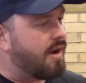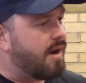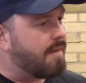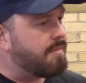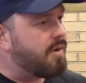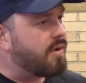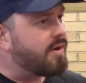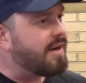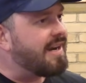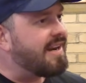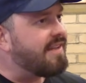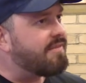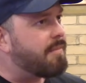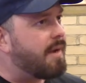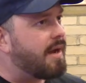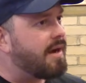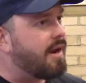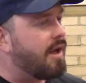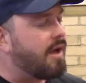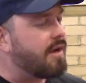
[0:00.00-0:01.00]
I'm not going to live
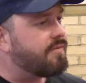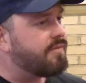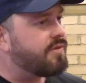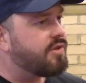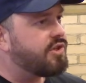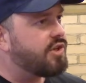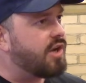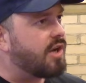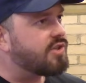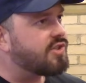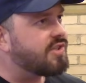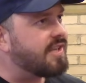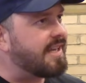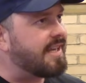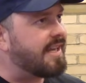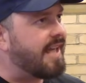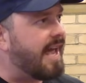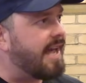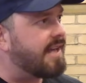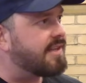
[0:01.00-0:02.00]
my life just
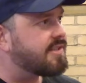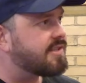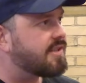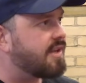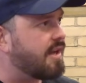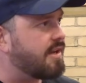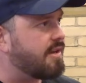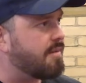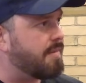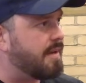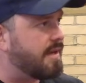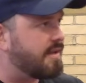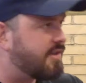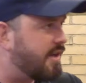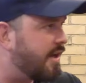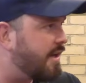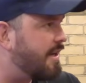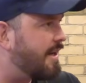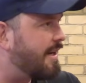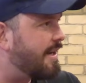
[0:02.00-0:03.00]
in case I can be
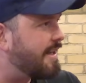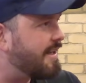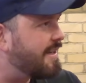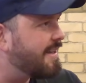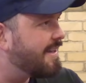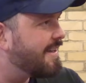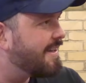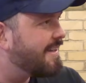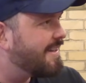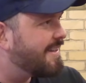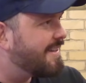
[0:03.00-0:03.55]
eternally